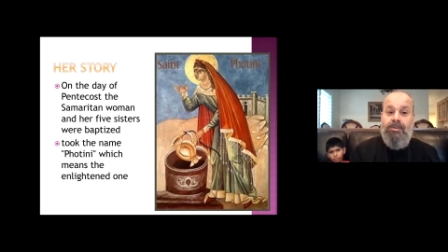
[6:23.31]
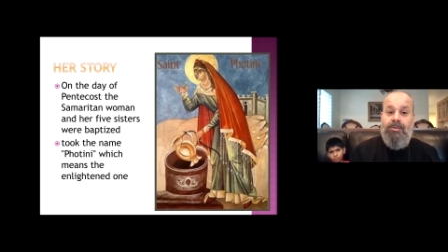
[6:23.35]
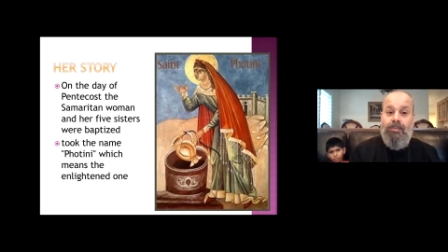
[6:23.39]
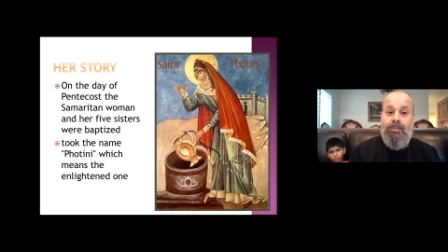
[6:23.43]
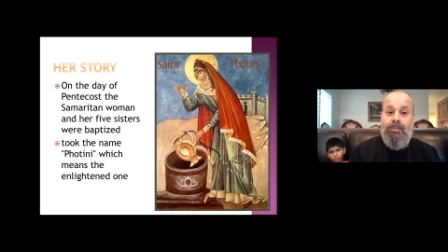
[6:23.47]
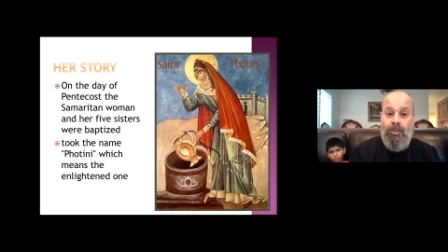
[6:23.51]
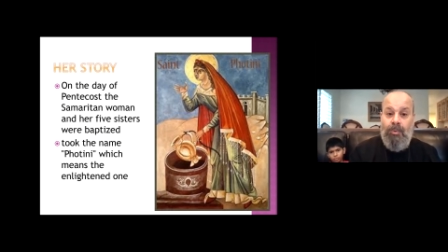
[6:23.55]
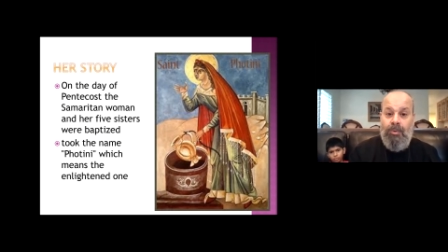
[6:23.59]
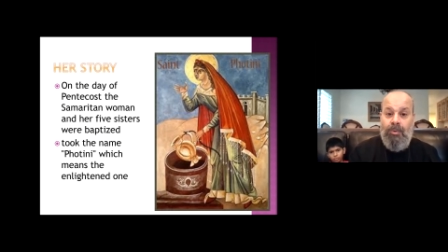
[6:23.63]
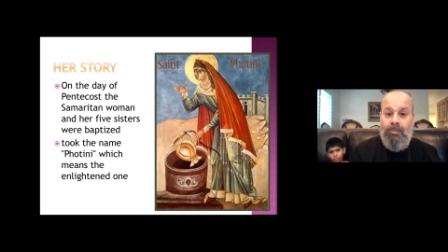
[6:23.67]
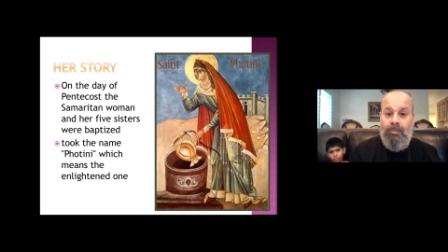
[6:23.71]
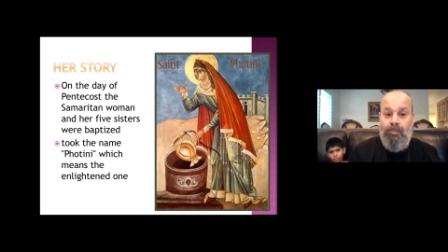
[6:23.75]

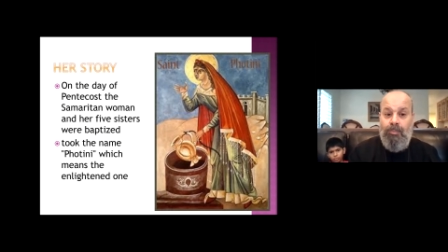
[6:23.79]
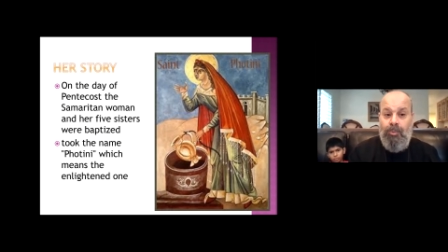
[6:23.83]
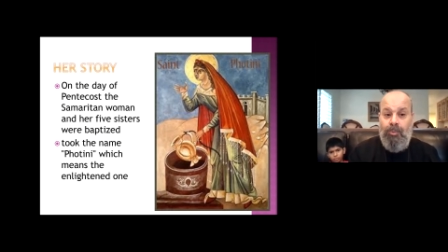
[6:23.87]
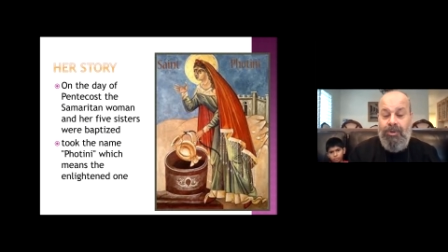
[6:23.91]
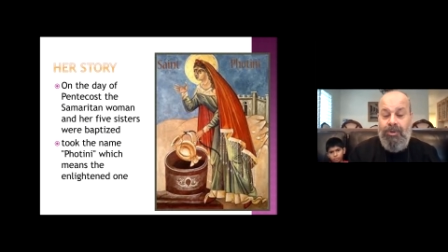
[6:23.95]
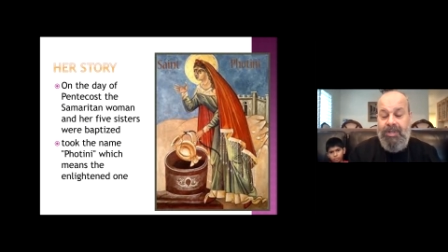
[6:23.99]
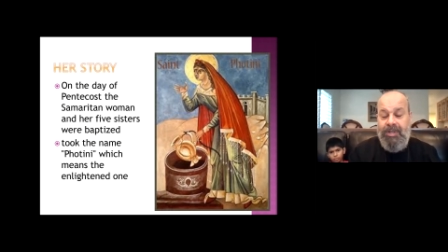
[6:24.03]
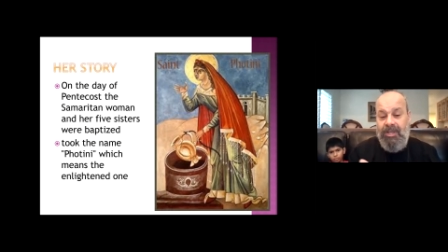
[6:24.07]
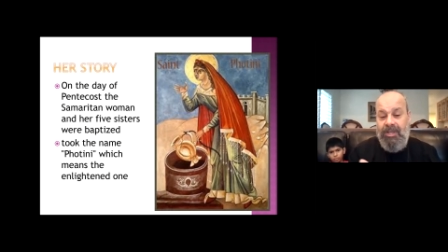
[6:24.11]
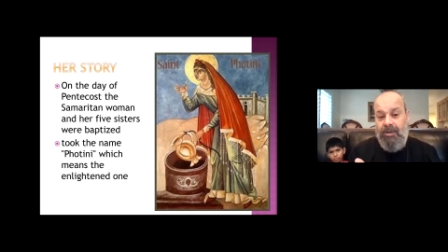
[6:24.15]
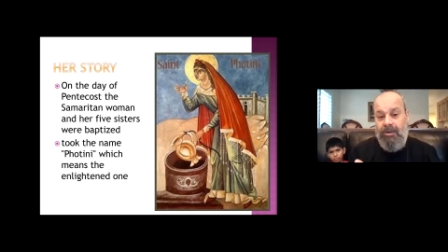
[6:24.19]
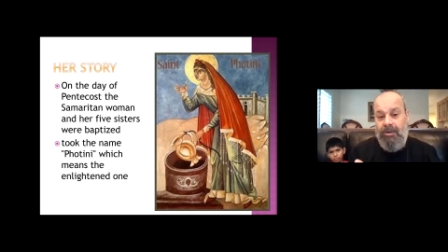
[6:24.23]
were
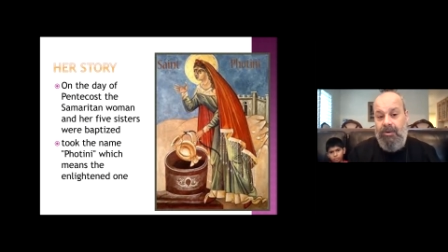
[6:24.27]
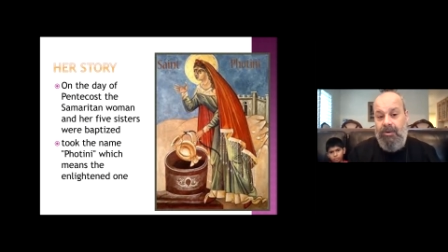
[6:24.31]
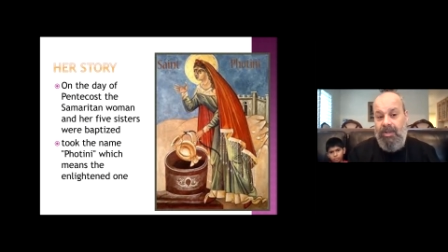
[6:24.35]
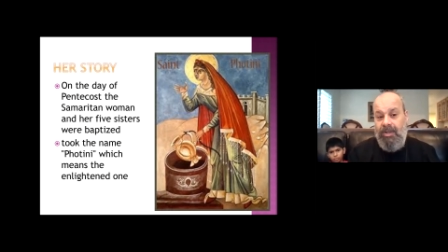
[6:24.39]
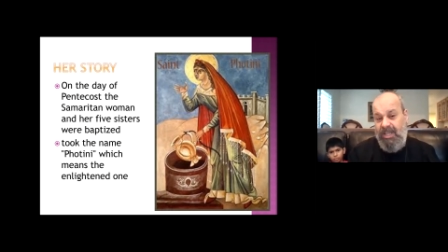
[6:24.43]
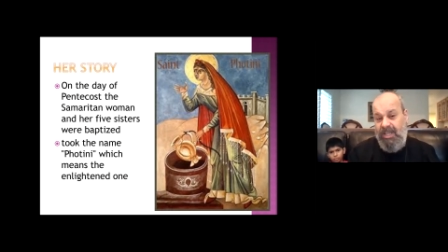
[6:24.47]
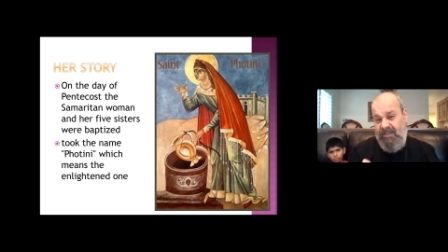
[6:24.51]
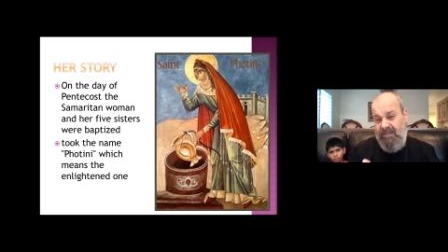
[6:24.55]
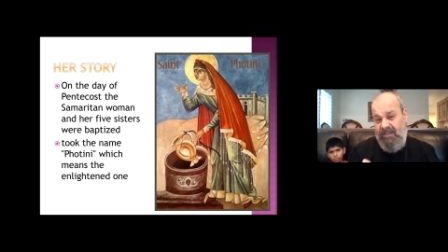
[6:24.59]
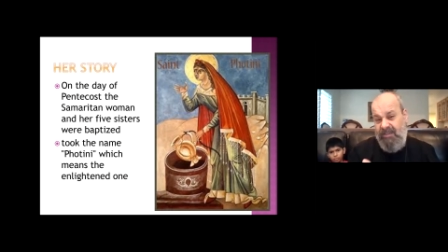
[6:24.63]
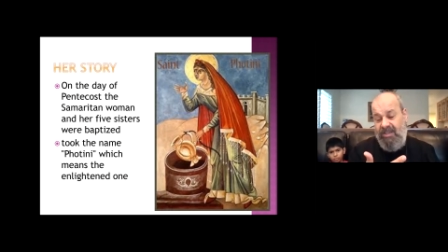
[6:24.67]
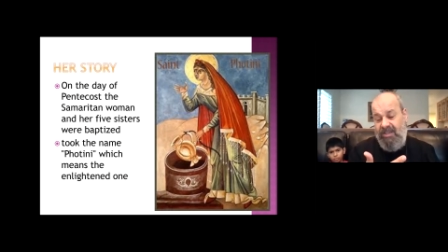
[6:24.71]
putting her
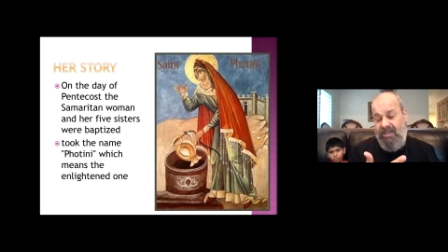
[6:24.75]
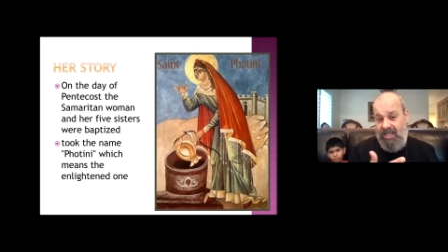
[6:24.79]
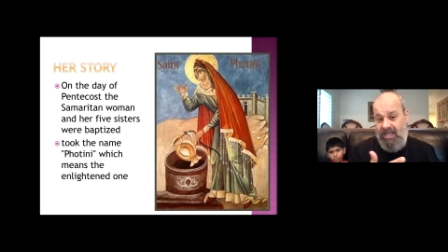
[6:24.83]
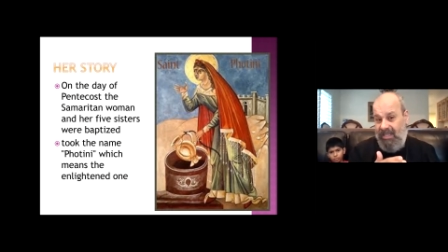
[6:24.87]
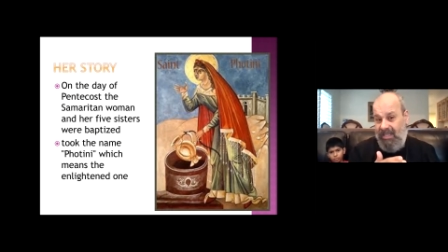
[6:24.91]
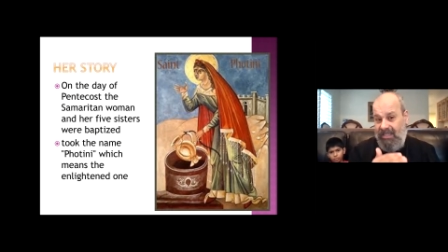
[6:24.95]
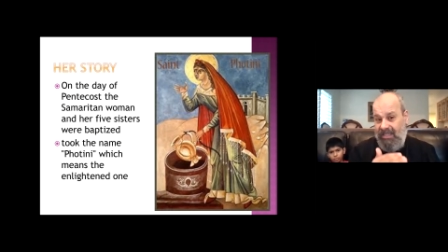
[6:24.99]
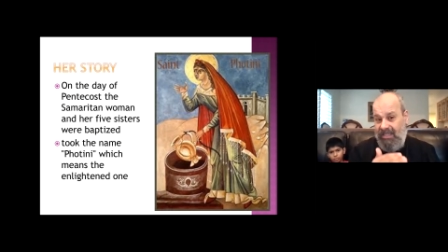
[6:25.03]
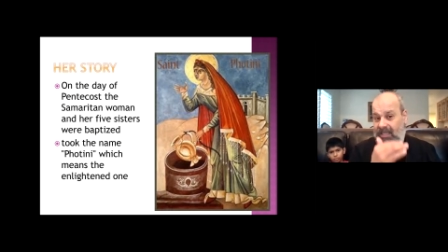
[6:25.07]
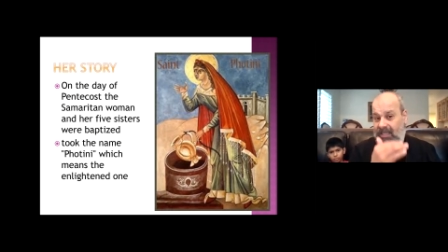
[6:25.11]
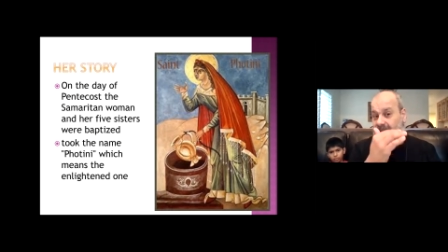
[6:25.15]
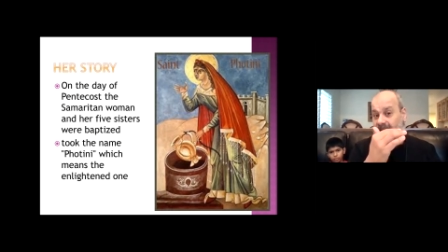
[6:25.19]
even a
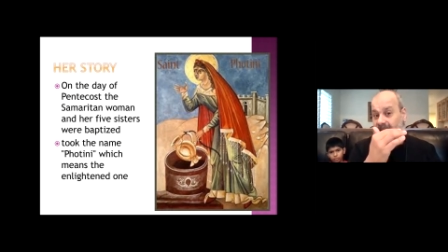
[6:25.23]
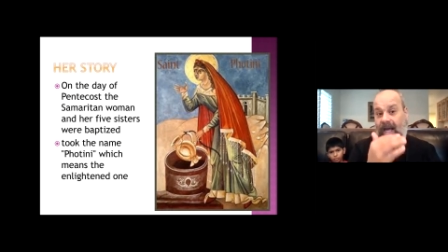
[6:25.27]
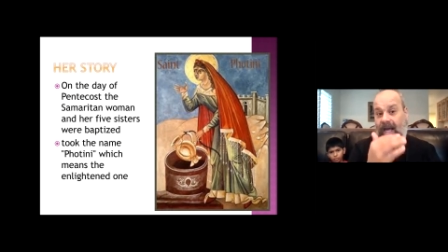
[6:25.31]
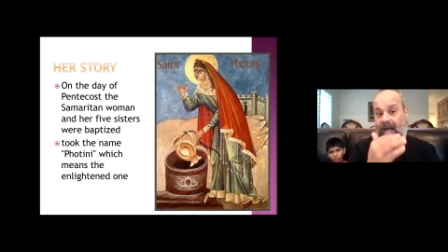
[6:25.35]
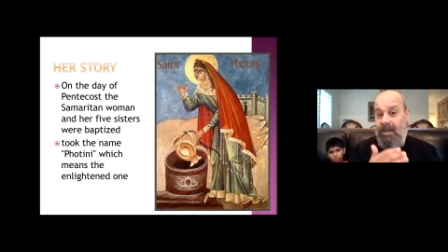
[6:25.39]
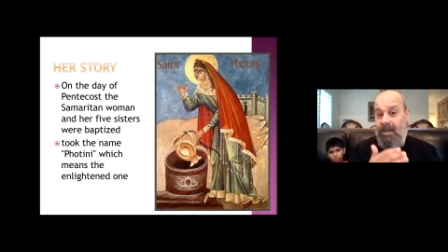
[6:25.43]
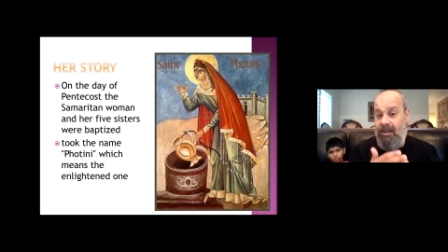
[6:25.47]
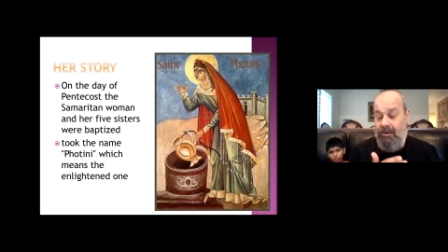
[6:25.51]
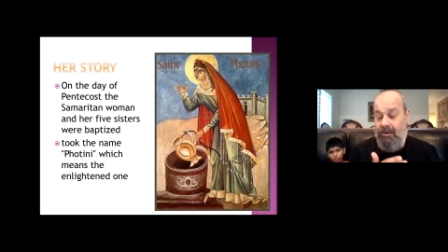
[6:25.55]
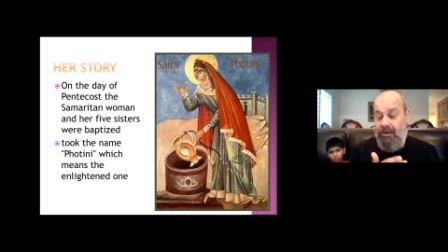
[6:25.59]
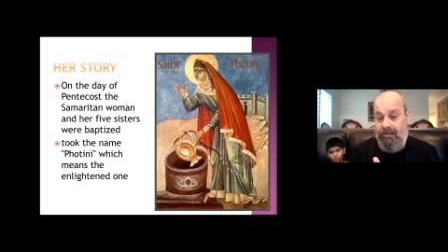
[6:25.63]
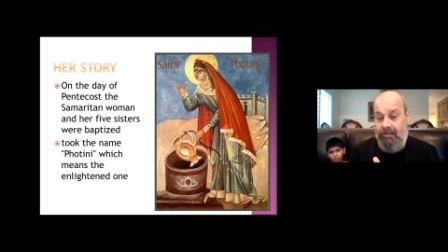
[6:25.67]
little
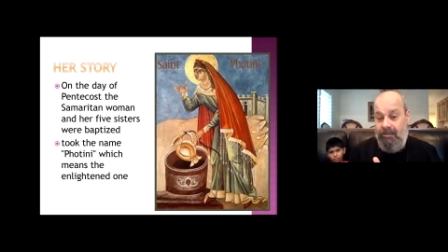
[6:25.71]
higher